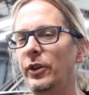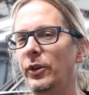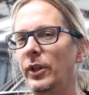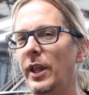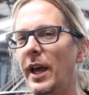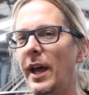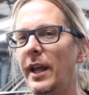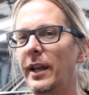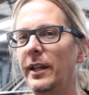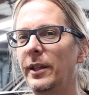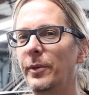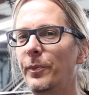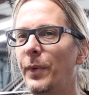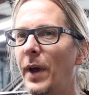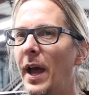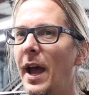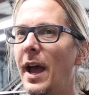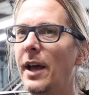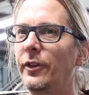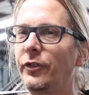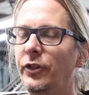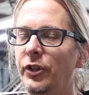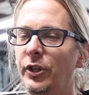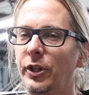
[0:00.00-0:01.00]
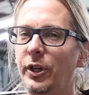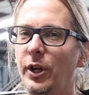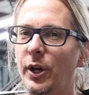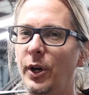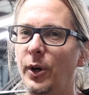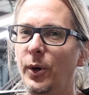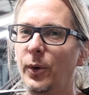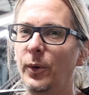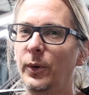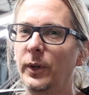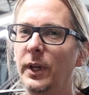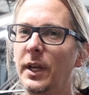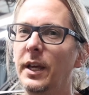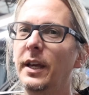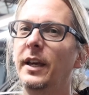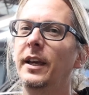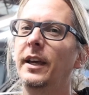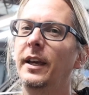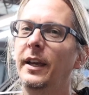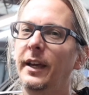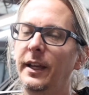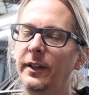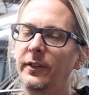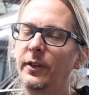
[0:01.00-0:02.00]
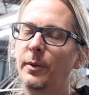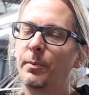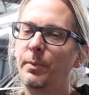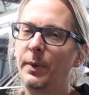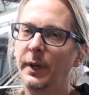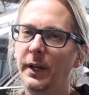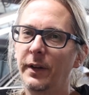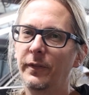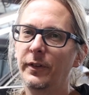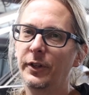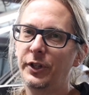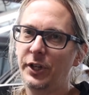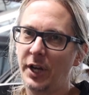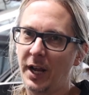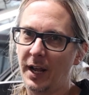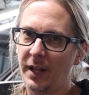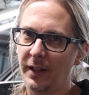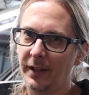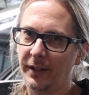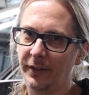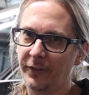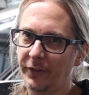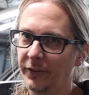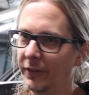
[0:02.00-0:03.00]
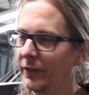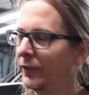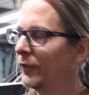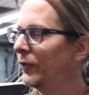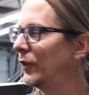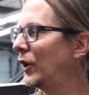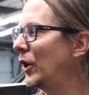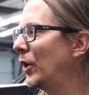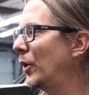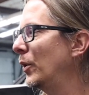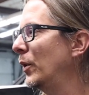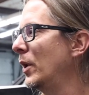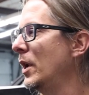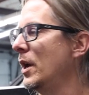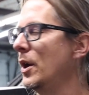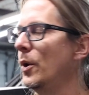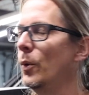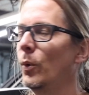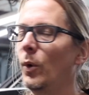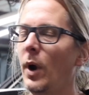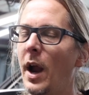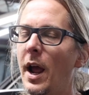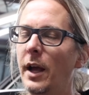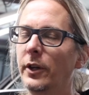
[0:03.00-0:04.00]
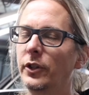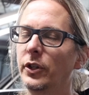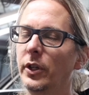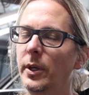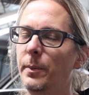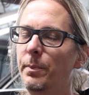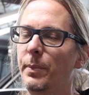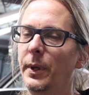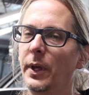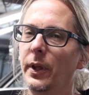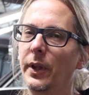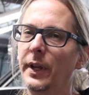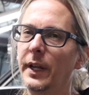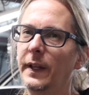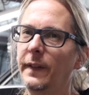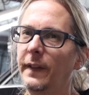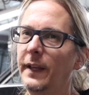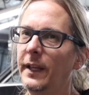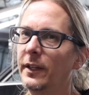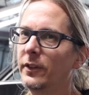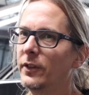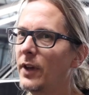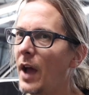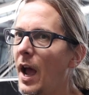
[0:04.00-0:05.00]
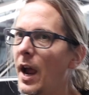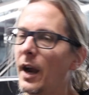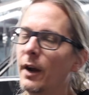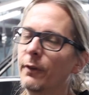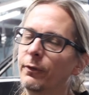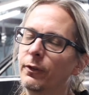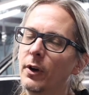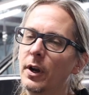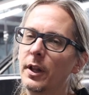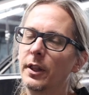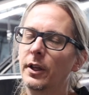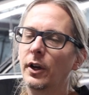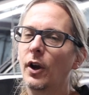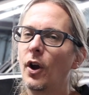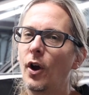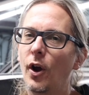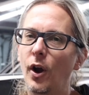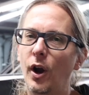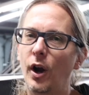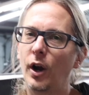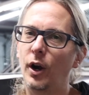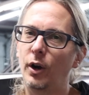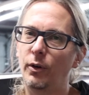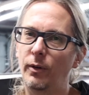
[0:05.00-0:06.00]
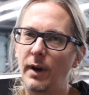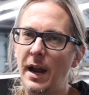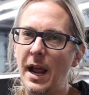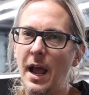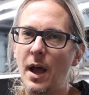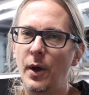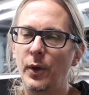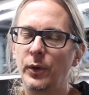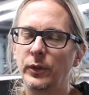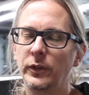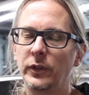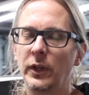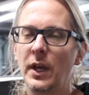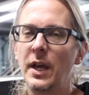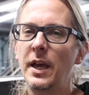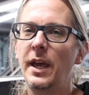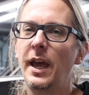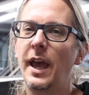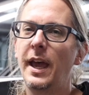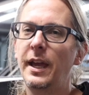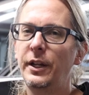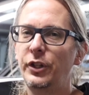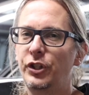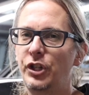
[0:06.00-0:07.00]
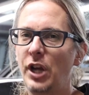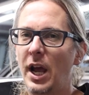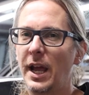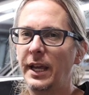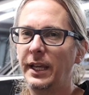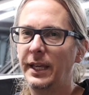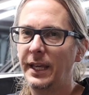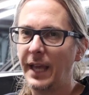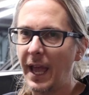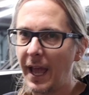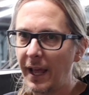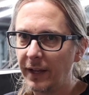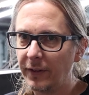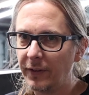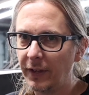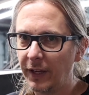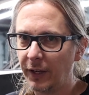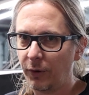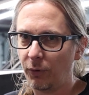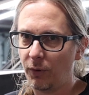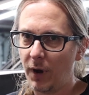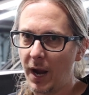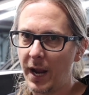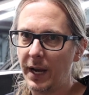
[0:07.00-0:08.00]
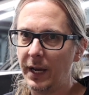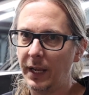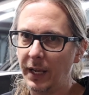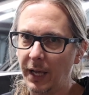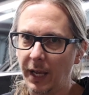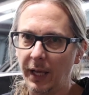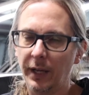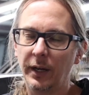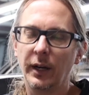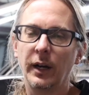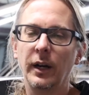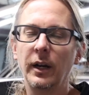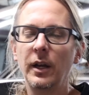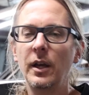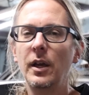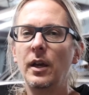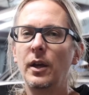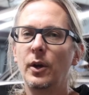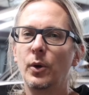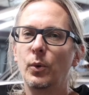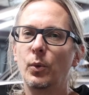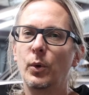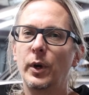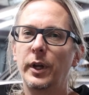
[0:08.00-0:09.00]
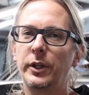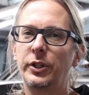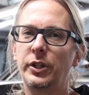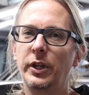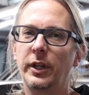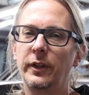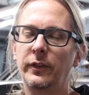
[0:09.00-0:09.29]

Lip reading: do that in the past, you know it's a bit of a challenge. So we're actually building the entire front of the car around a gigantic radiator, which